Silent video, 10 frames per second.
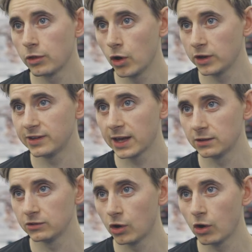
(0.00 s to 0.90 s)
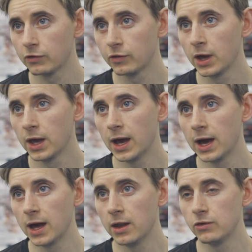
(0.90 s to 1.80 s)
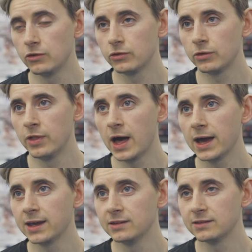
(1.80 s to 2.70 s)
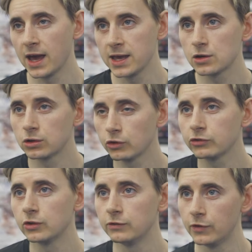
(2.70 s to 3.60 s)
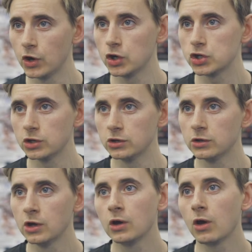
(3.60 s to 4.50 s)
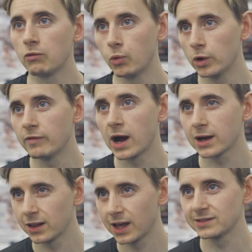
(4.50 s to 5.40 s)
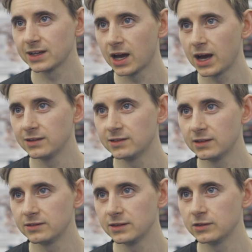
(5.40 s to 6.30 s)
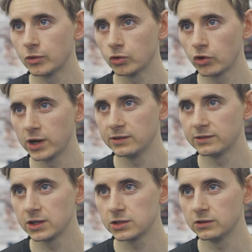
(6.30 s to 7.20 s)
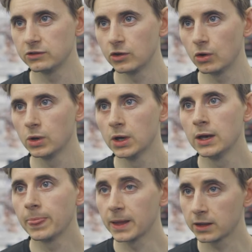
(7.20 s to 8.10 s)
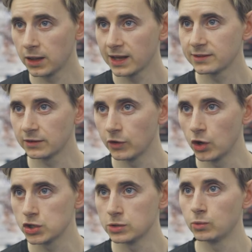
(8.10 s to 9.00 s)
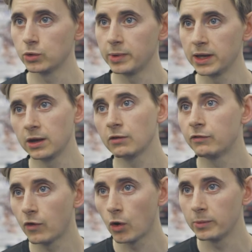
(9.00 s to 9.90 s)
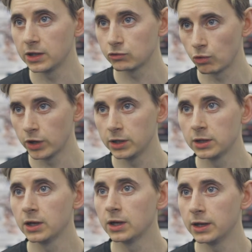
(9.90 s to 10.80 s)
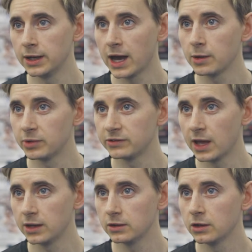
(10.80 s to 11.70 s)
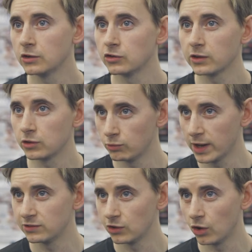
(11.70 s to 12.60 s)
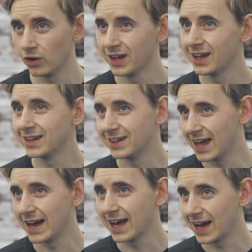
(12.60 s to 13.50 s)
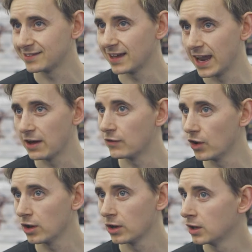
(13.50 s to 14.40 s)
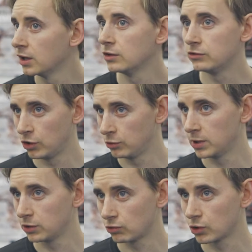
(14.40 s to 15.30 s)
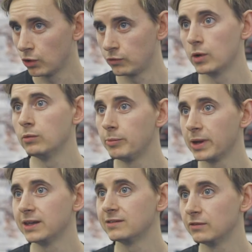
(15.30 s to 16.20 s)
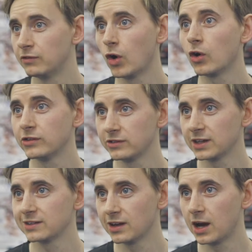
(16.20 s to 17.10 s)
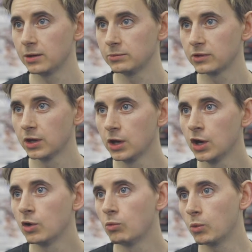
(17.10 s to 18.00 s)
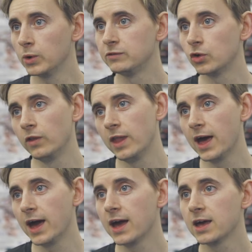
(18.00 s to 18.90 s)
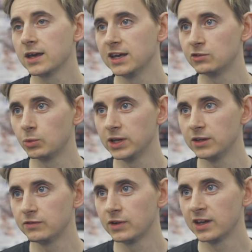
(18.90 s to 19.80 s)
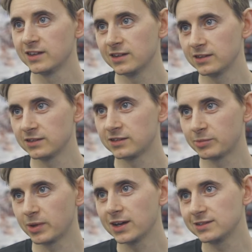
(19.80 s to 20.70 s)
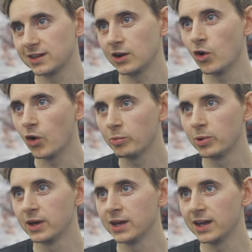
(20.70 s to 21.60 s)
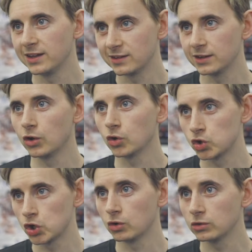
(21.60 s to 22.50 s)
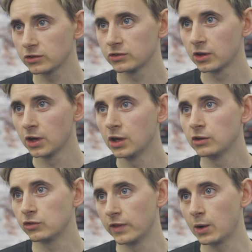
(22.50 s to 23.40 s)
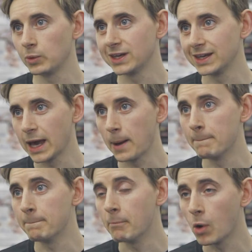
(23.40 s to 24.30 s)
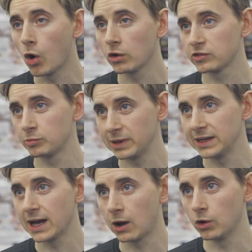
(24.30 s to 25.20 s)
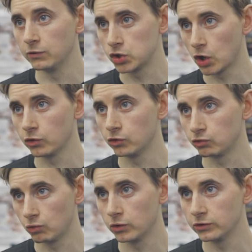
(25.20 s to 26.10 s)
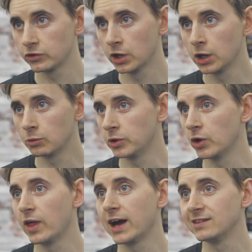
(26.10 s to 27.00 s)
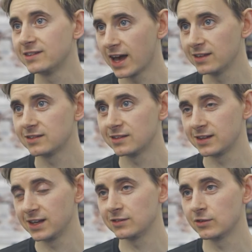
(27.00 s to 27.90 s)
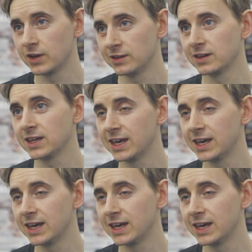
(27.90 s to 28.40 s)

30 seconds off, and that is a clustered version of one of our classic high intensity interval training sessions. So the classic version would be 4 minutes running at 90%, so that's the red zone, 9 out of 10 effort, 2 minutes recovering repeated 4 to 6 times. What we've done there is we've sliced it up into little chunks so that we can get more speed out of Jordan's runs. We know that intensity is a